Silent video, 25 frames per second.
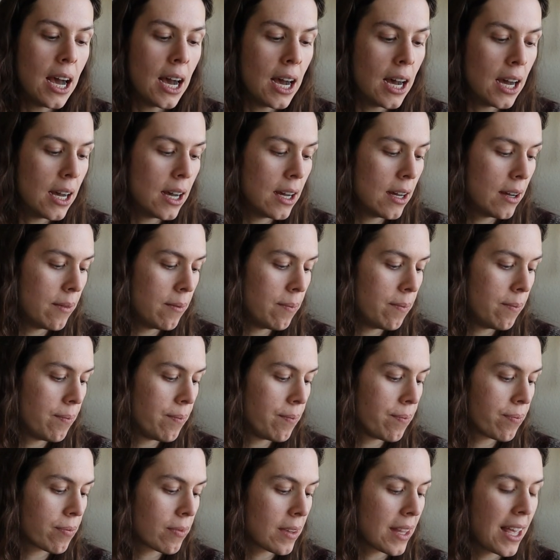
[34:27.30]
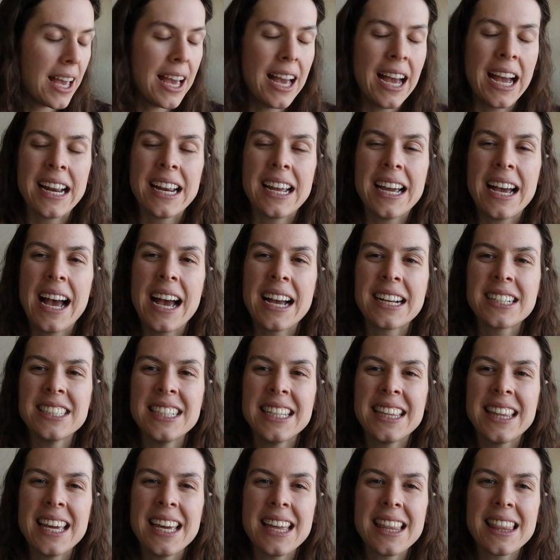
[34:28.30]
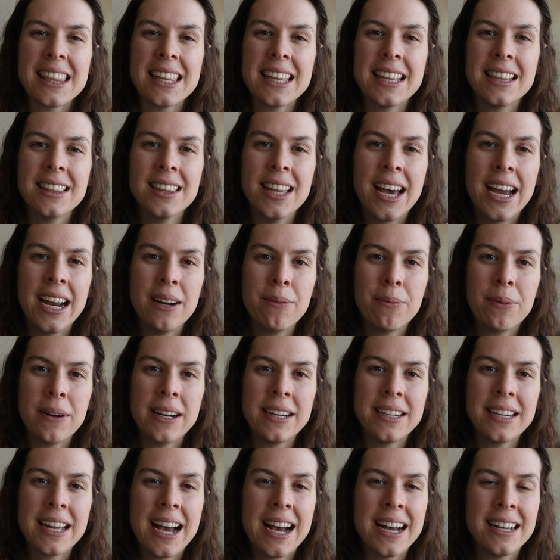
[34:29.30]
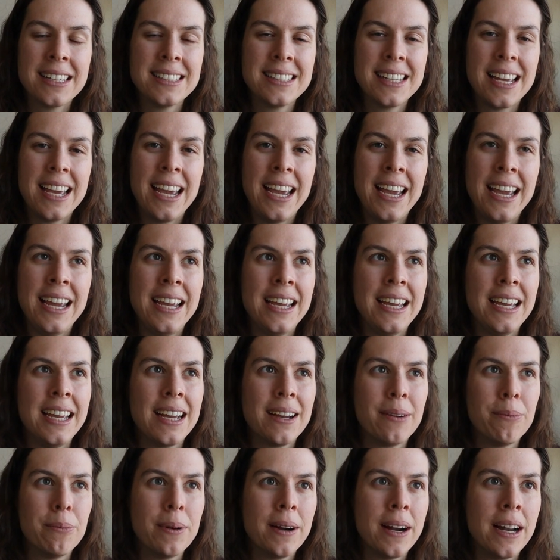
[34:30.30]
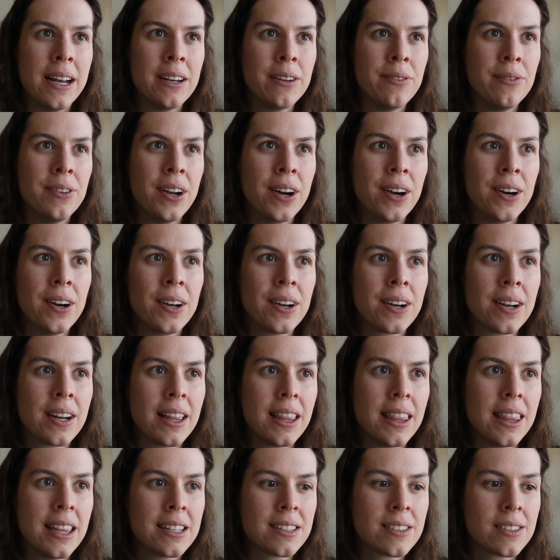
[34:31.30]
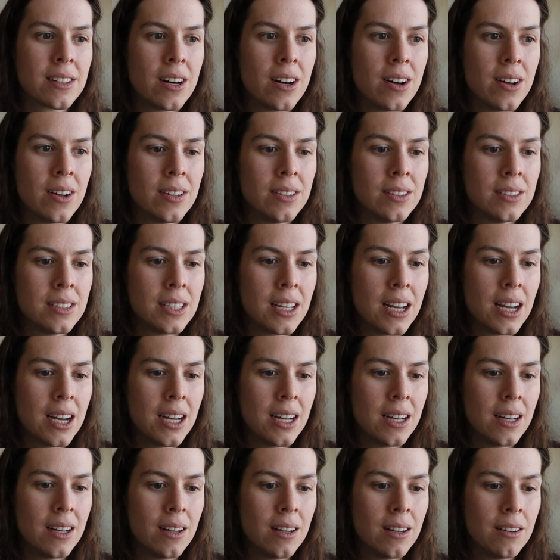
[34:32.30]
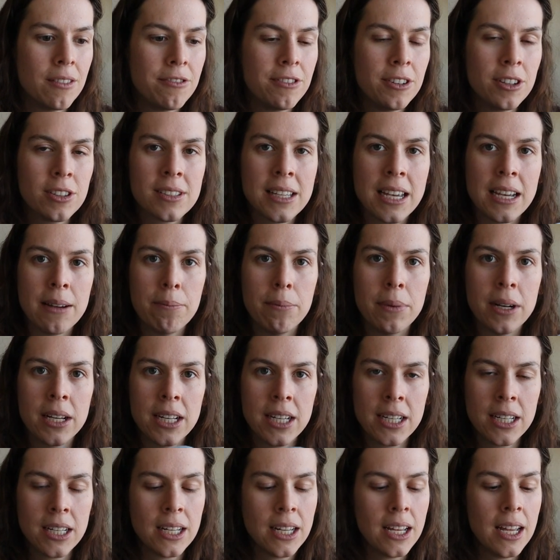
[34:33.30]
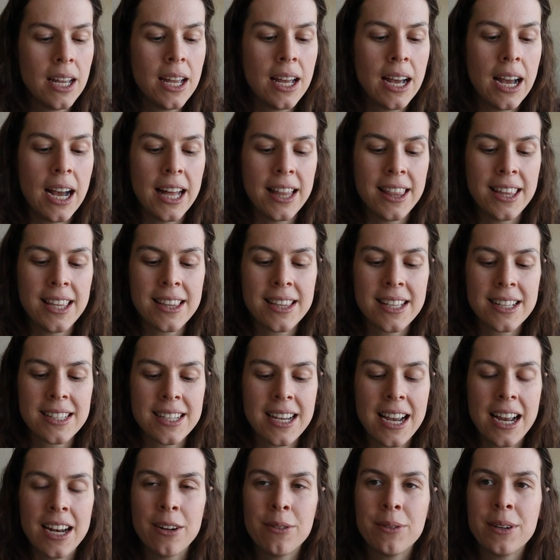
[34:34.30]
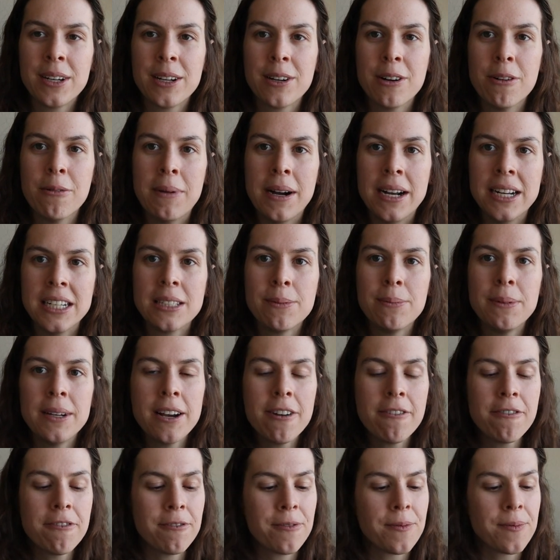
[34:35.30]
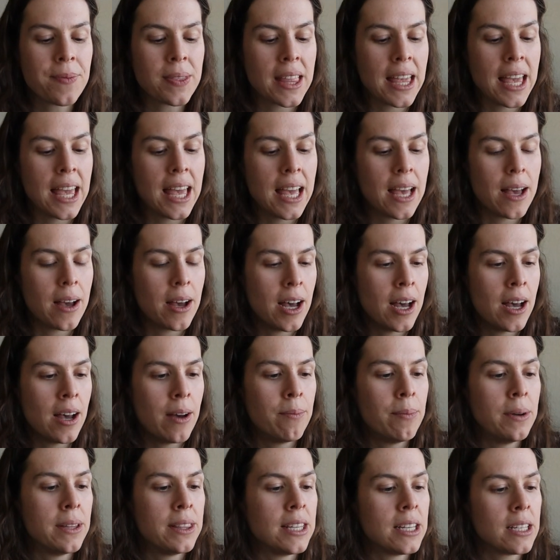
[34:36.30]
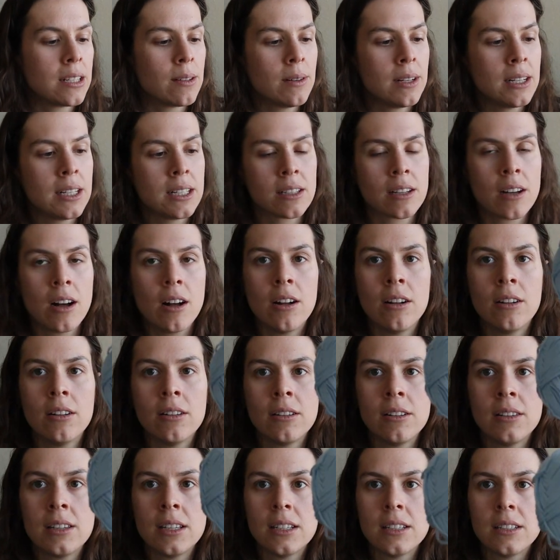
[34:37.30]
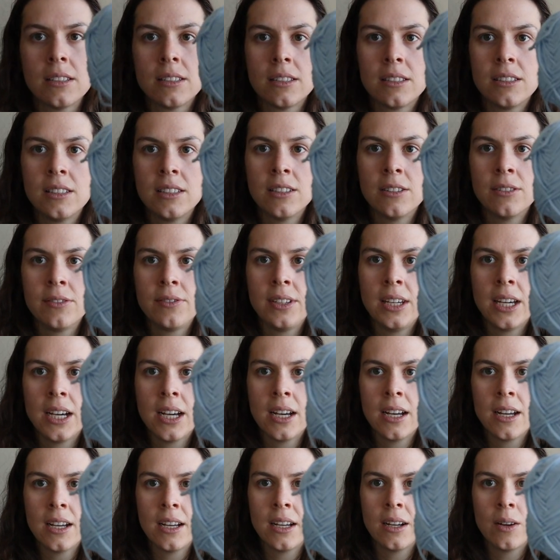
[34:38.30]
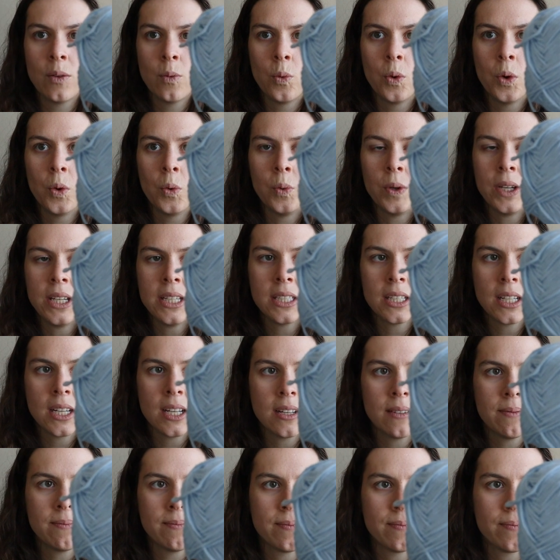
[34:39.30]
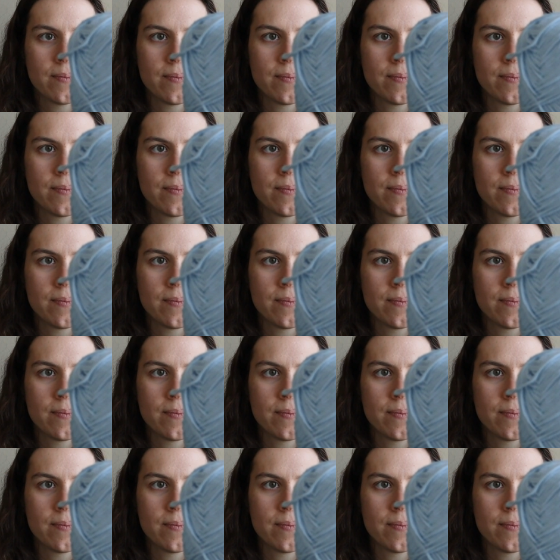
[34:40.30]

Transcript: Um, I actually think that Lion Brand has a brand of yarn that's called uh, Feels Like Butter. I think that's kind of what it reminds me of. Uh, but this one is called Sylvia Wawita.